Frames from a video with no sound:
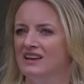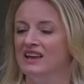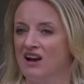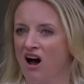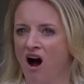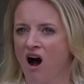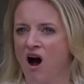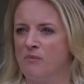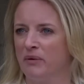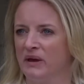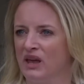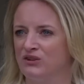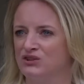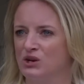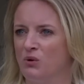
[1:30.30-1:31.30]
In a
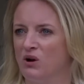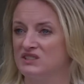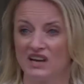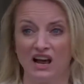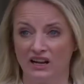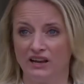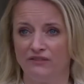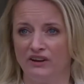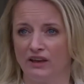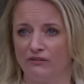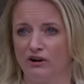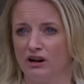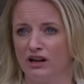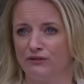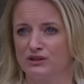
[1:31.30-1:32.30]
heartbeat if she wants. I'll even give
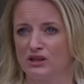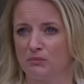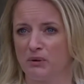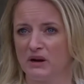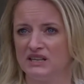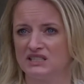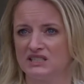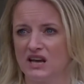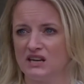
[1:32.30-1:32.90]
her a lift to the police